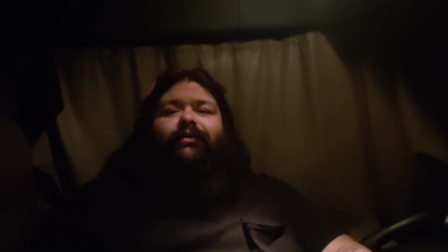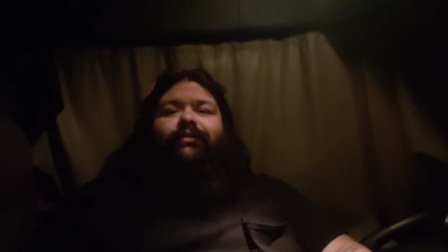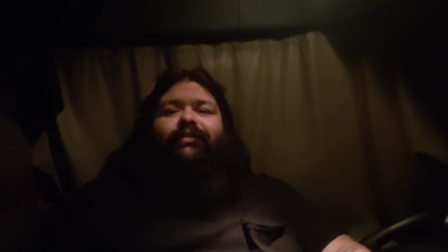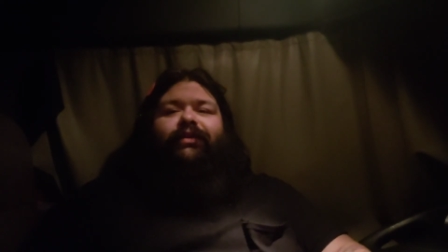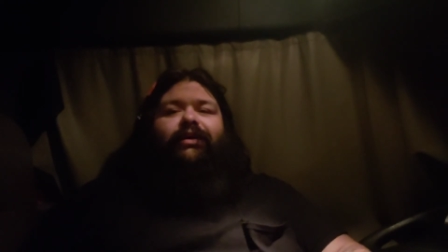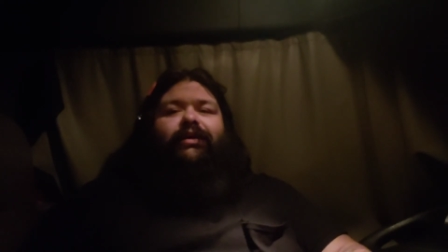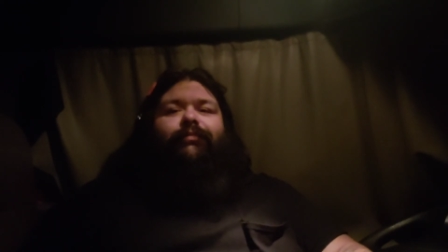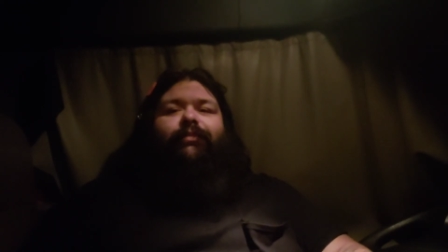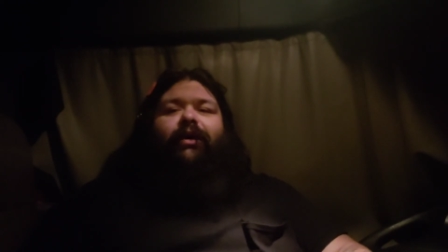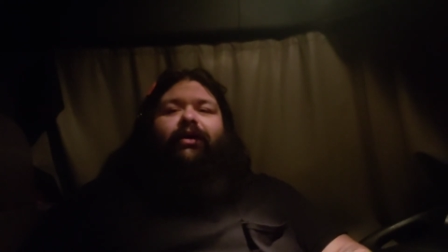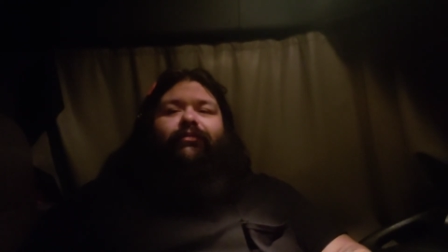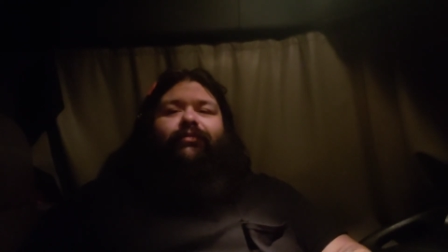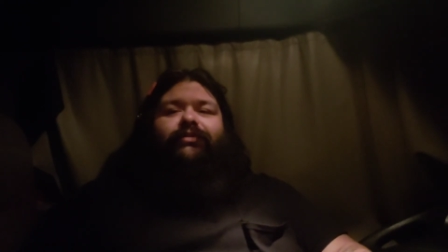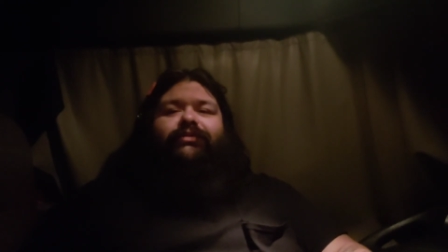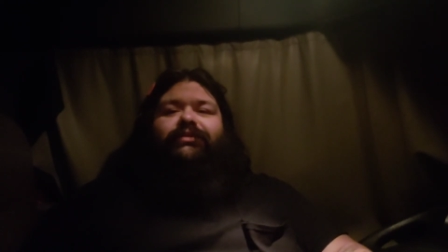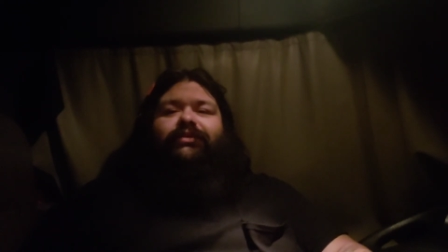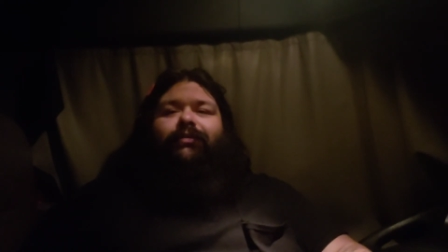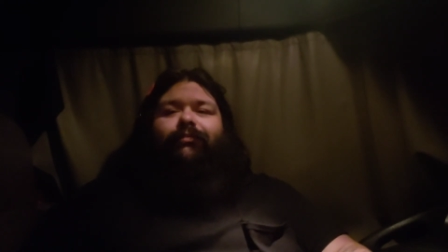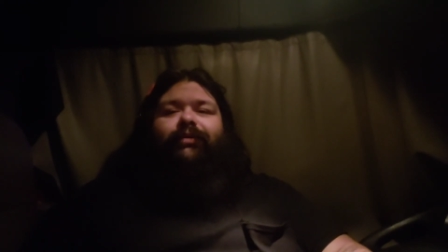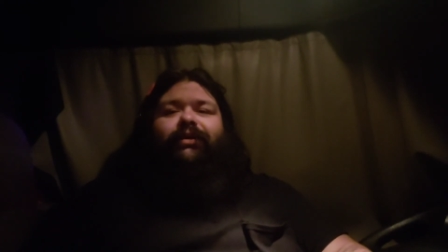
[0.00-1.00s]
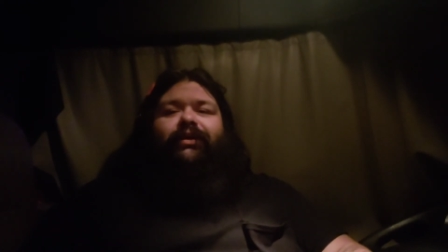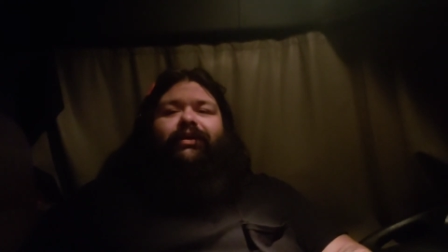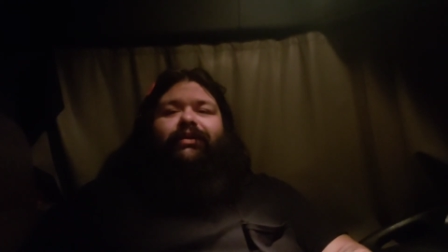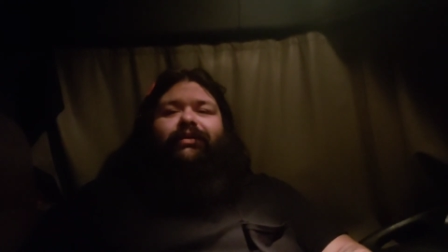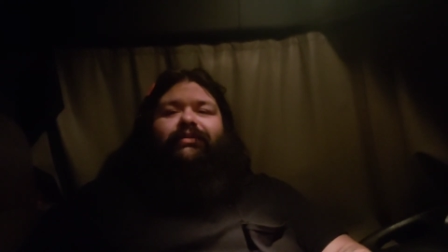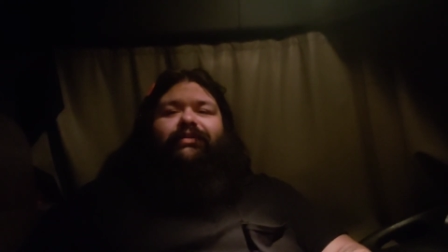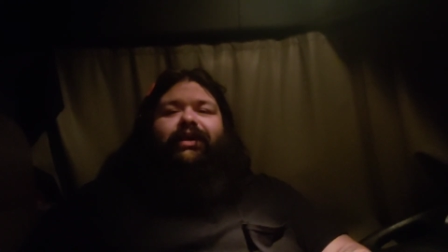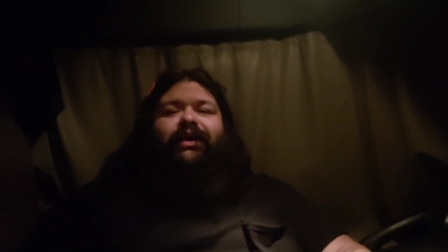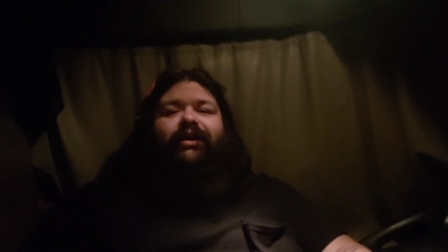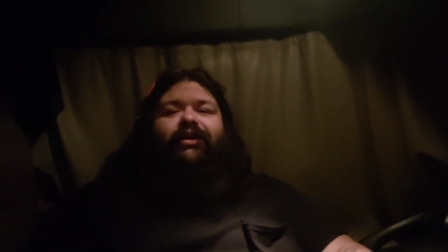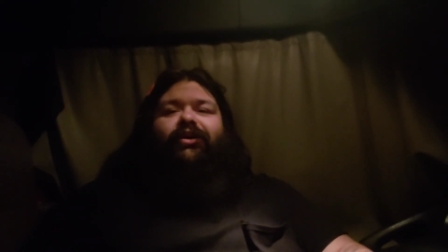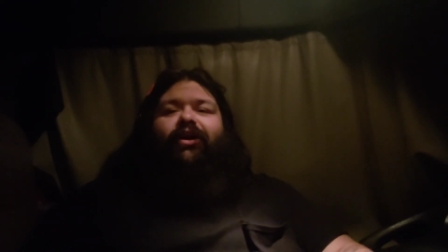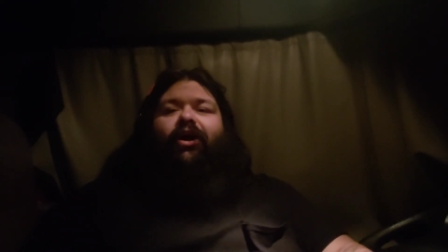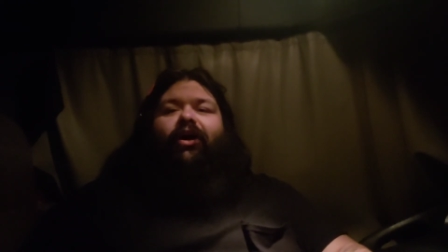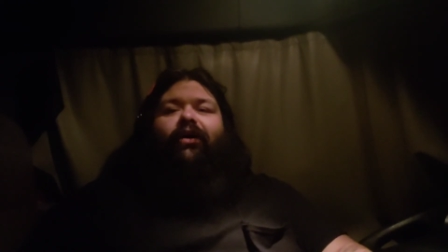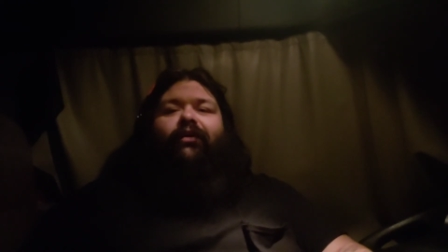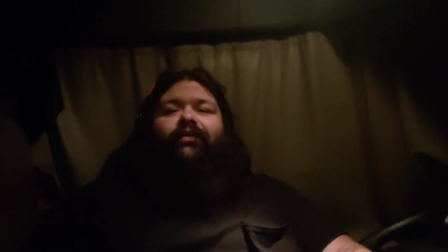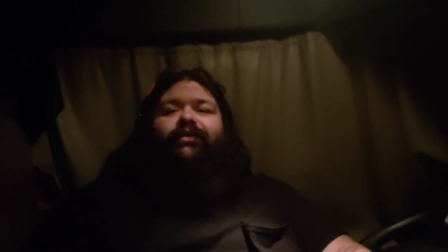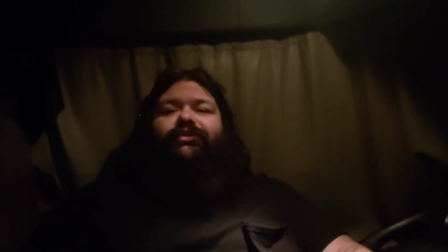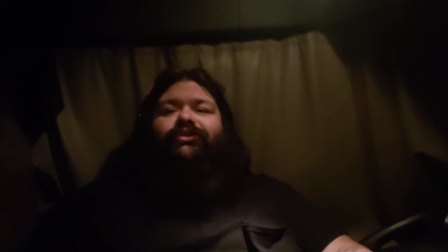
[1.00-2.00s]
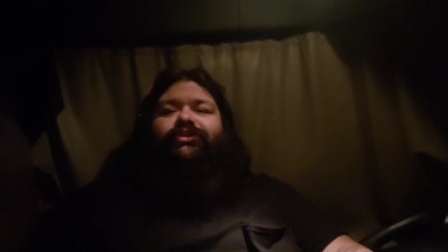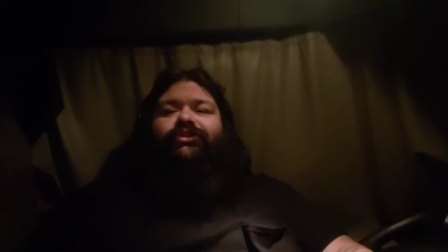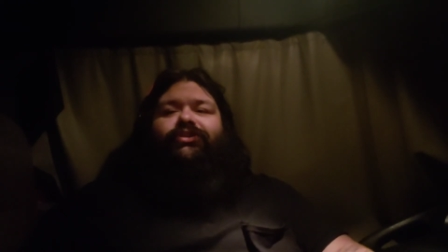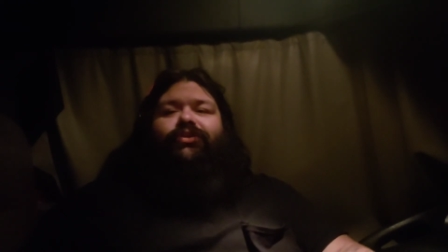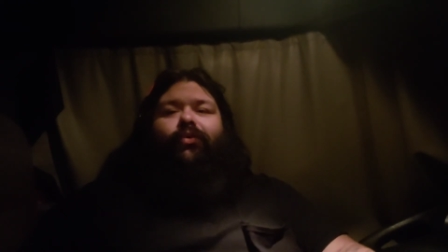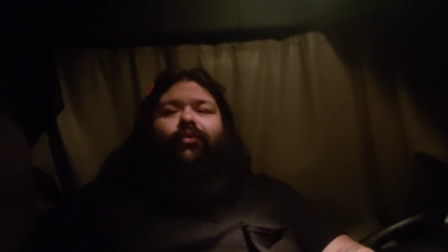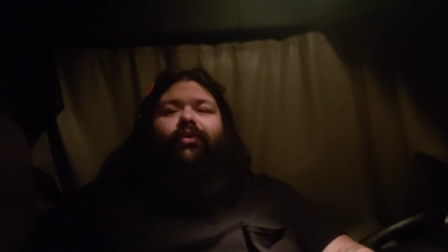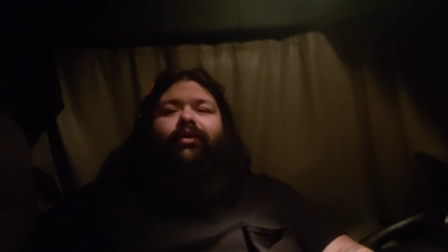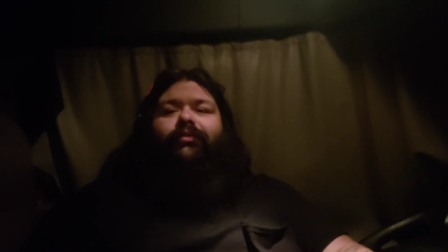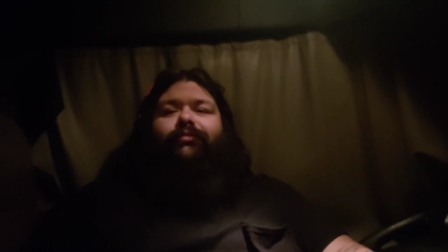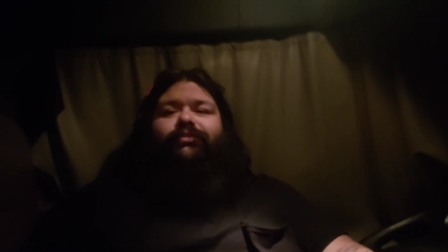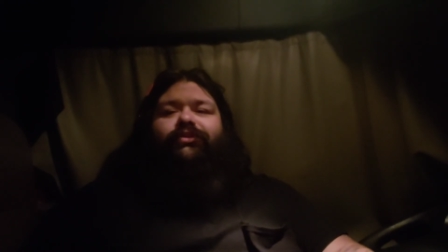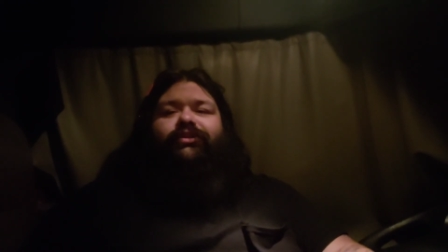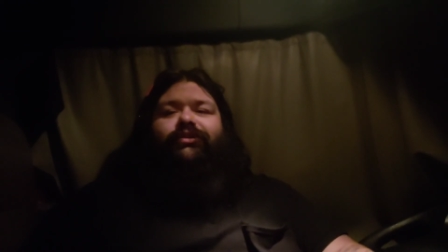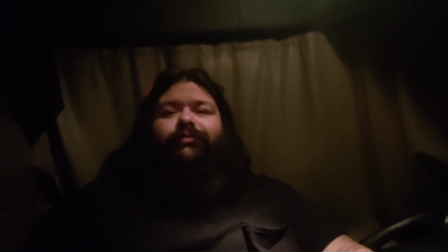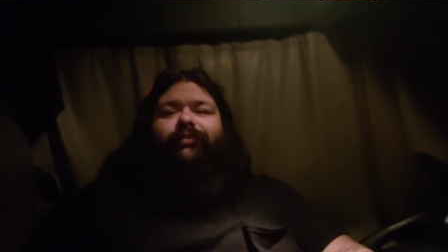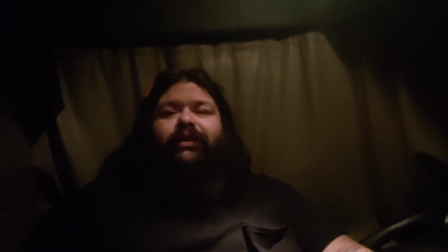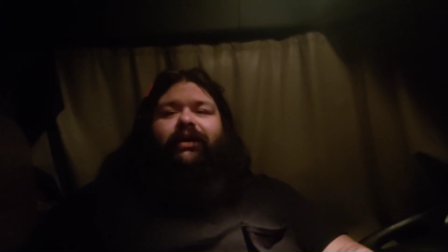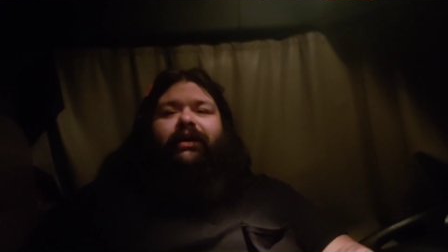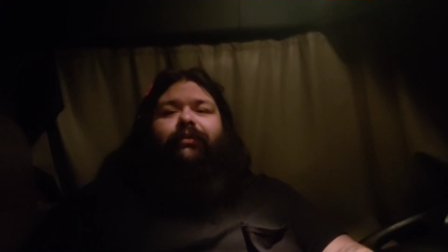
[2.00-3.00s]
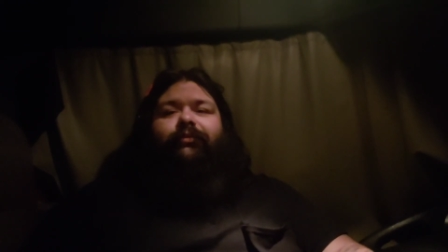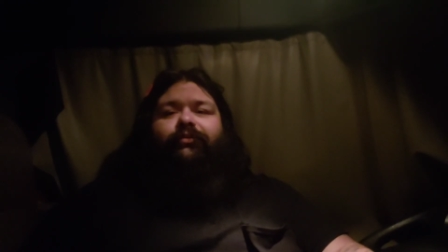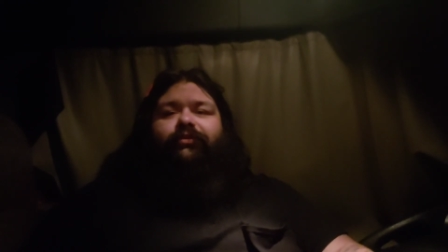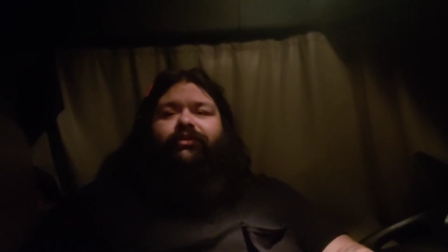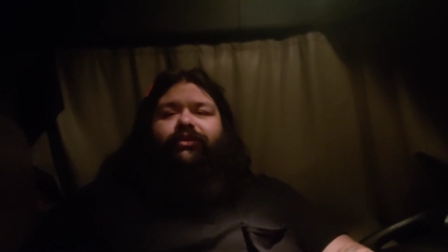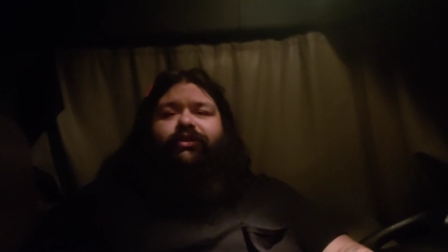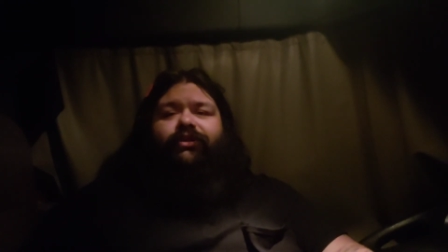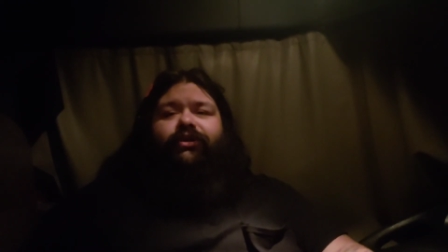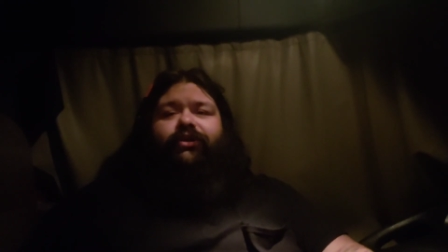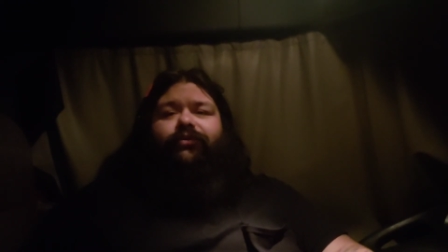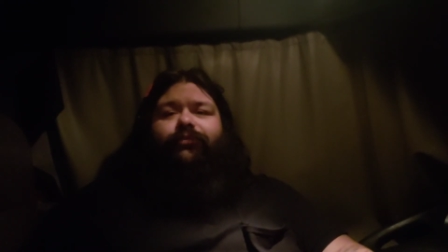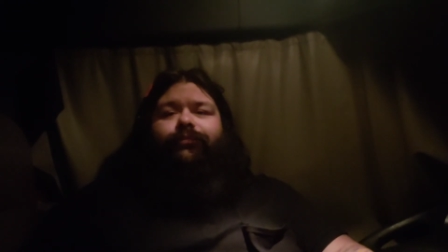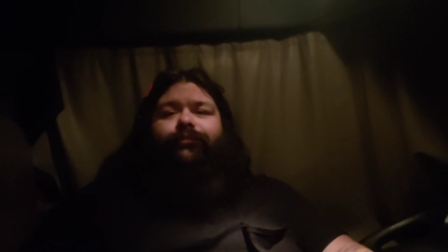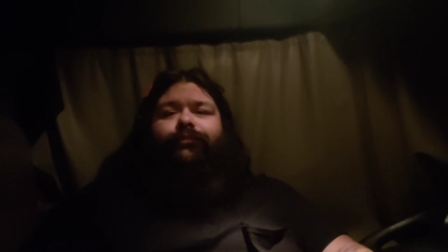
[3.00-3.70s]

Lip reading: think about what somebody in, say, a college dorm should be able to do.